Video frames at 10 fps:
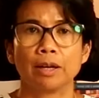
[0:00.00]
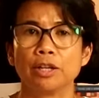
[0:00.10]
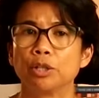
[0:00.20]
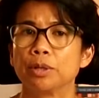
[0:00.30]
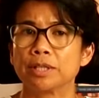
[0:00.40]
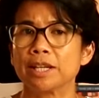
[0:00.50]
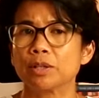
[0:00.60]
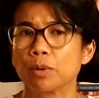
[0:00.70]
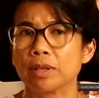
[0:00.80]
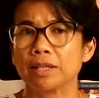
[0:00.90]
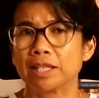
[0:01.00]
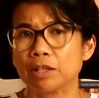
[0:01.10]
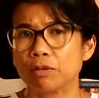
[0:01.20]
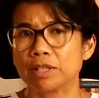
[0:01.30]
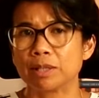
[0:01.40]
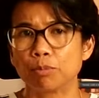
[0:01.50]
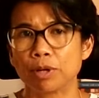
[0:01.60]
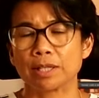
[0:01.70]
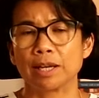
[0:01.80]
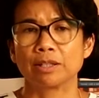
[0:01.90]
To assess whether decrease in
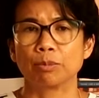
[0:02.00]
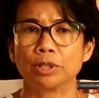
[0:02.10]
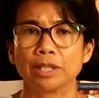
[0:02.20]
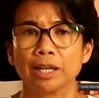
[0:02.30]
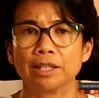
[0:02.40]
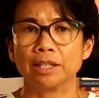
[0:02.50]
breast cancer mortality